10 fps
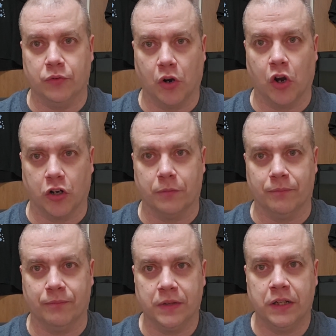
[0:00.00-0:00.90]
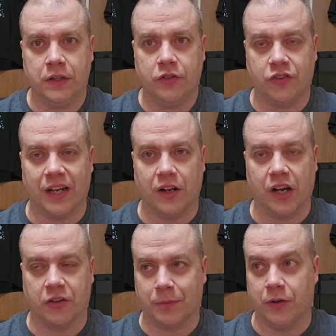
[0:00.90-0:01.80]
Arkham State
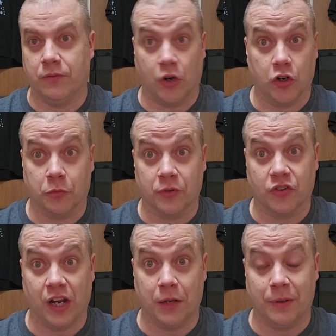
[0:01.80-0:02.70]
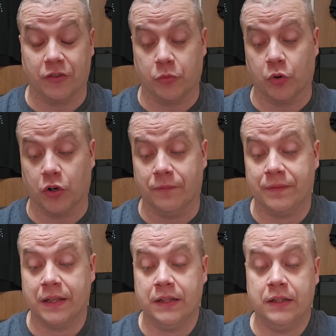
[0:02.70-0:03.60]
Hospital, Arkham Asylum, as it were,
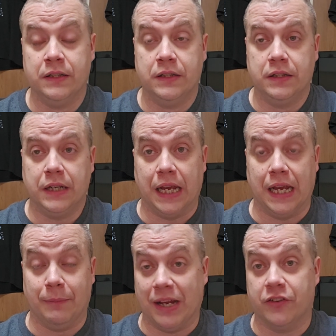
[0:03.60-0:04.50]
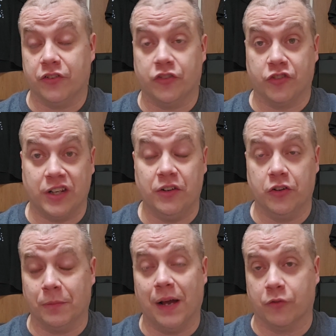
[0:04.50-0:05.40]
and manages to steal
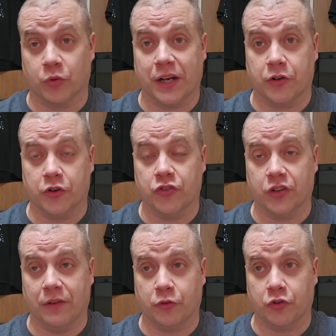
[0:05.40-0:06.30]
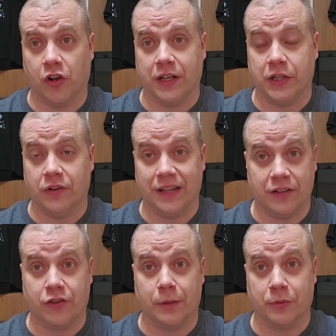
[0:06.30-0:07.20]
his mom's records after talking to, they
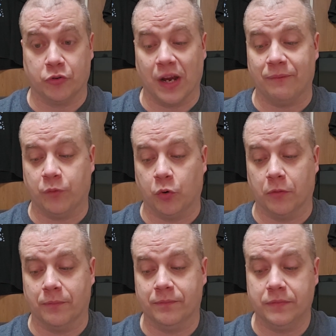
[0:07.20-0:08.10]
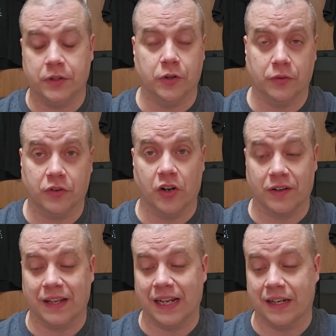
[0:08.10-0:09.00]
set up a trap for him, you know,
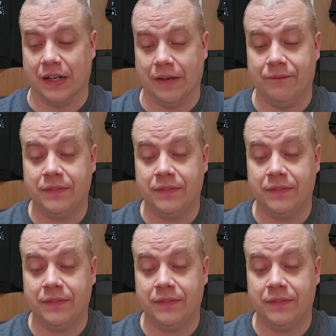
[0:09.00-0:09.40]
talking to that guy.